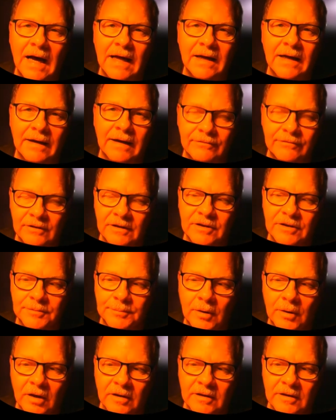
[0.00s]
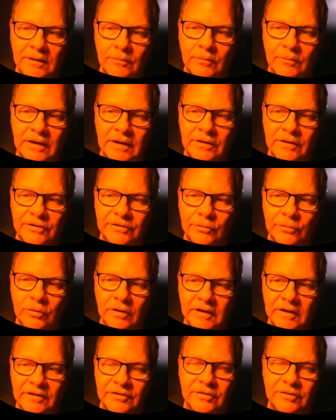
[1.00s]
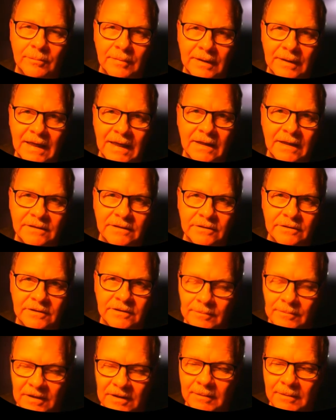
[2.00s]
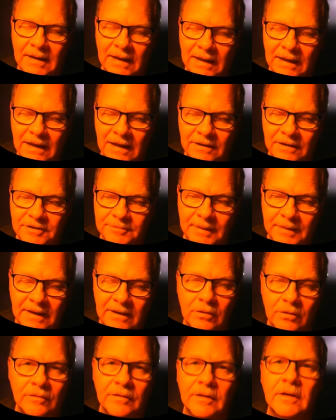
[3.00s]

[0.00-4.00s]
after I just parked it and went in the store to get some bananas or something, come back out and spin it over,